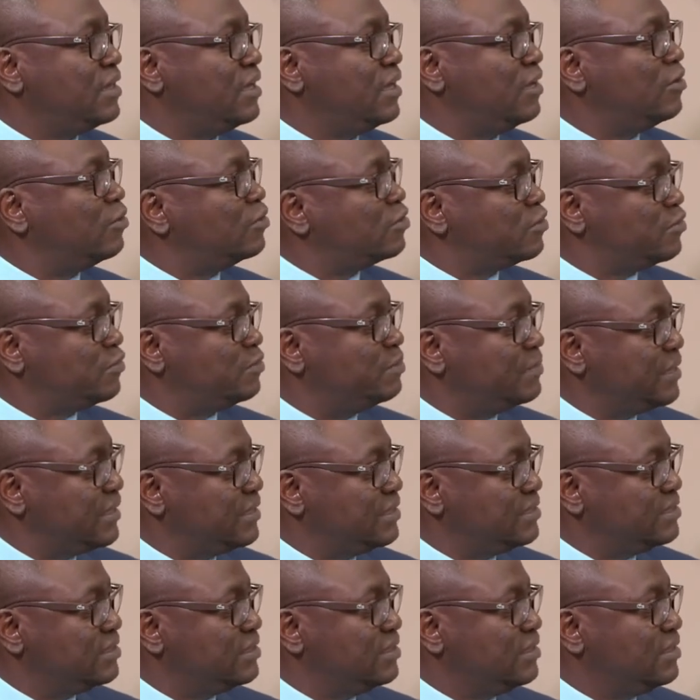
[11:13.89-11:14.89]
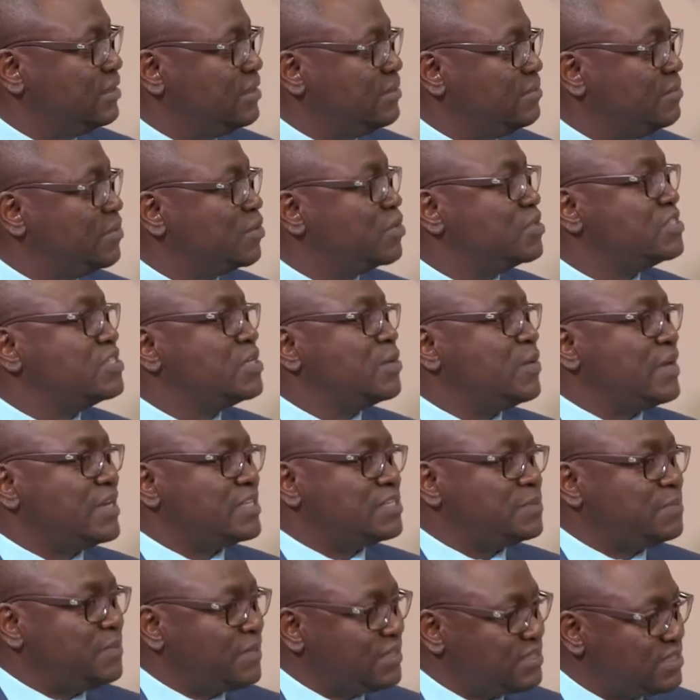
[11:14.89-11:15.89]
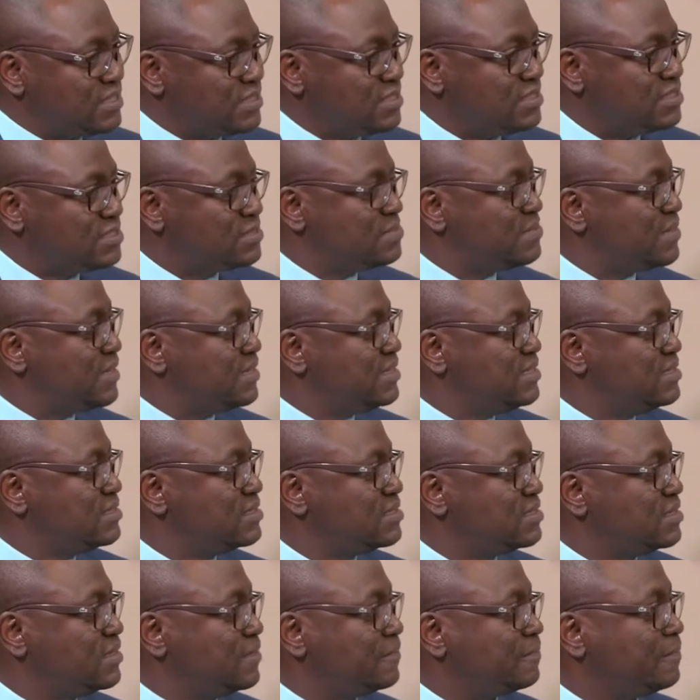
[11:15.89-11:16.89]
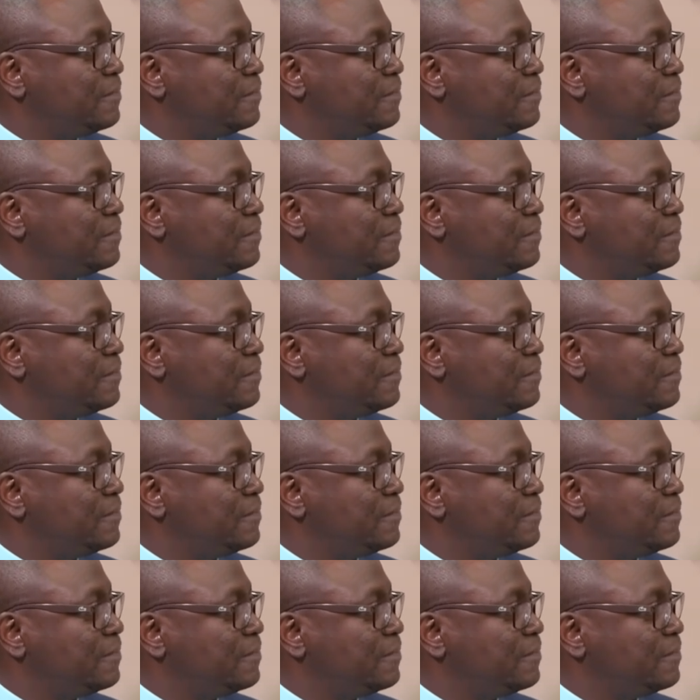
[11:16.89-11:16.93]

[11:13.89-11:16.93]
a lot of money because they were expecting these monies,